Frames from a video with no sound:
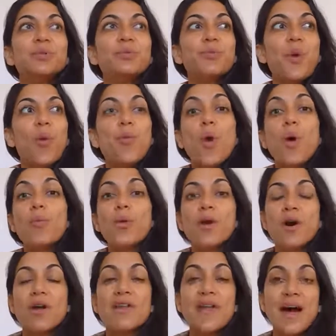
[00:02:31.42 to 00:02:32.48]
when we
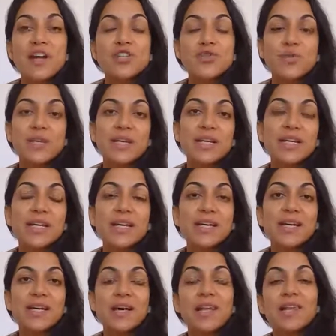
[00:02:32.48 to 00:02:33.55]
are
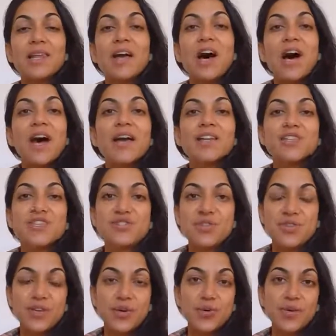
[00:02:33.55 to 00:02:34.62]
naturally aligned to
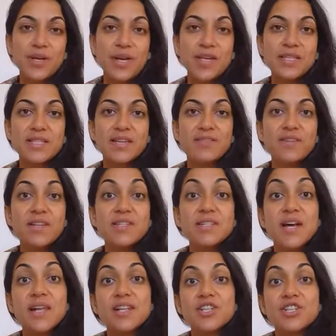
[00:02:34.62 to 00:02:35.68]
the creative
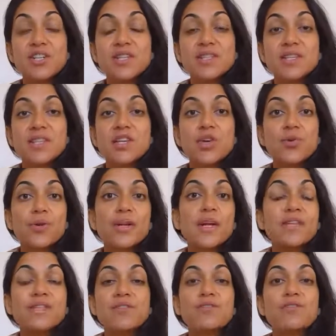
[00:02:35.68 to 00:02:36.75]
intelligence and the
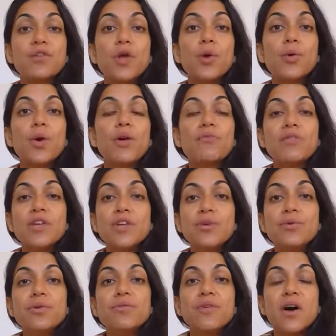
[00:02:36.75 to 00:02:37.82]
creative flow of the
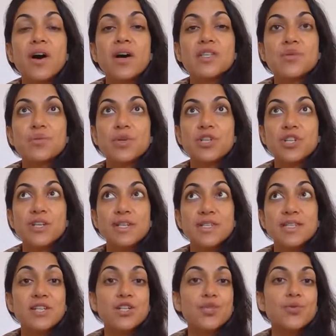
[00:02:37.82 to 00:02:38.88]
universe, which is
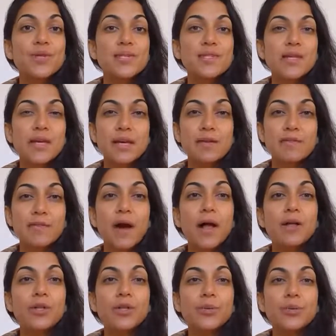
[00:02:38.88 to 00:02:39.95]
intrinsic in
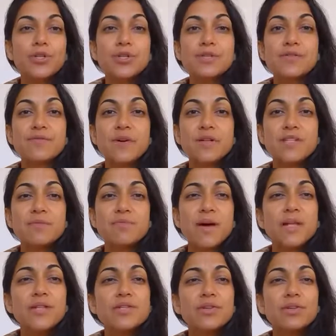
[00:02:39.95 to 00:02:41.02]
value, which is
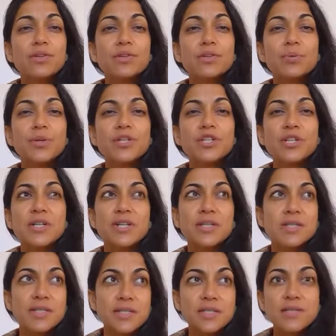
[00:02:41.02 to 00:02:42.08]
fundamental, which
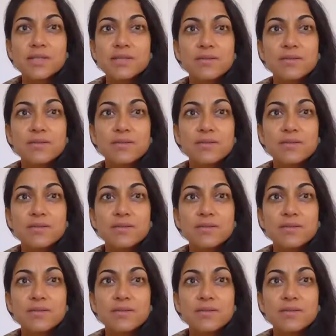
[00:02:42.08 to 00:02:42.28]
is